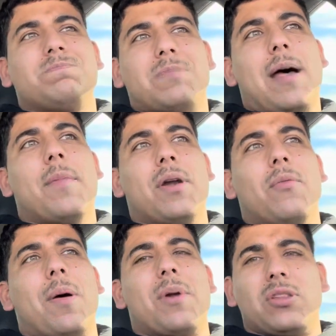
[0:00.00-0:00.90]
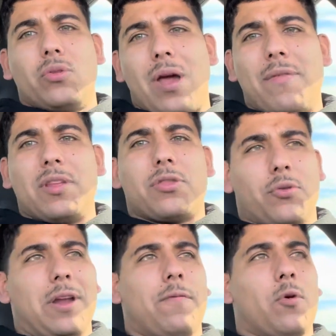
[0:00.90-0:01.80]
I'm gonna do it every
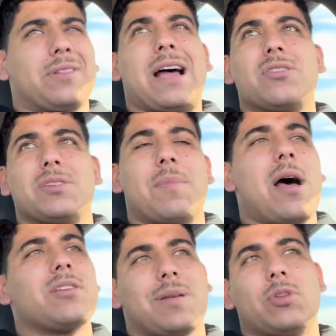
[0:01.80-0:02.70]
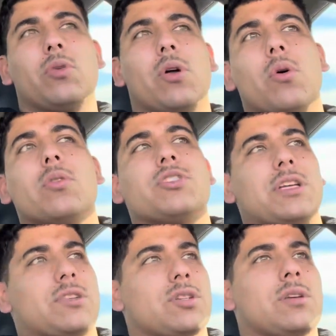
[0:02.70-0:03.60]
4,000 miles. I'm doing an oil
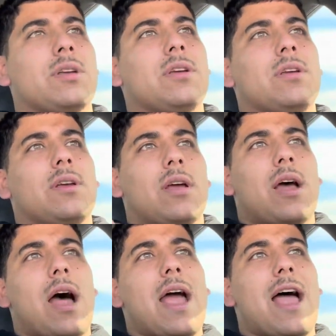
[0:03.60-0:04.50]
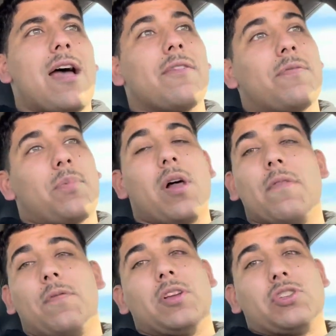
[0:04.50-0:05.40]
change. I have probably
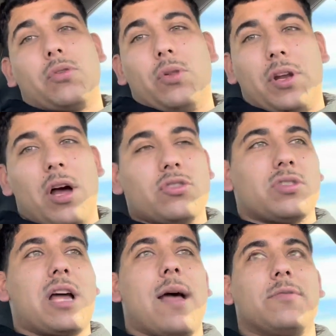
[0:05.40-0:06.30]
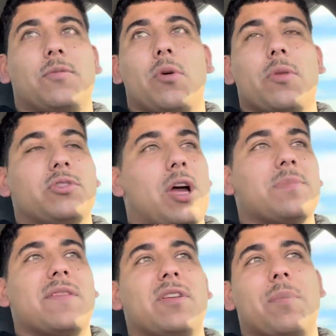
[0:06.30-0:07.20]
flushed the coolant 100 times from all the
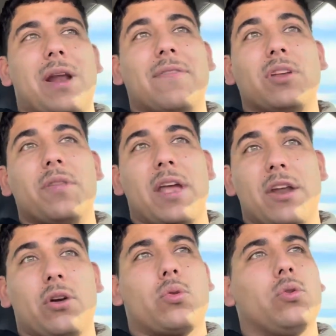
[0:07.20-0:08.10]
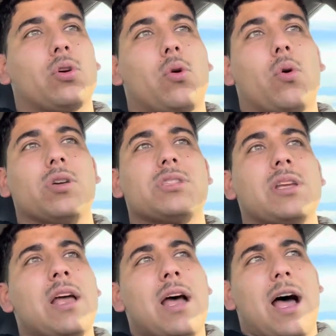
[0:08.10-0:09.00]
jobs I've done, but I've done the intercooler cores,
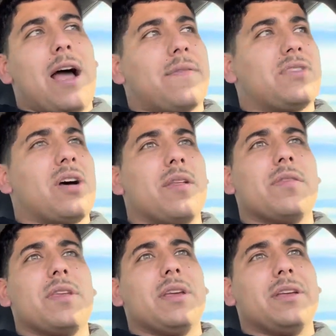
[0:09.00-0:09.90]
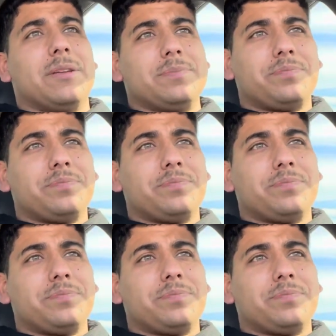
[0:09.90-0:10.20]
I've done the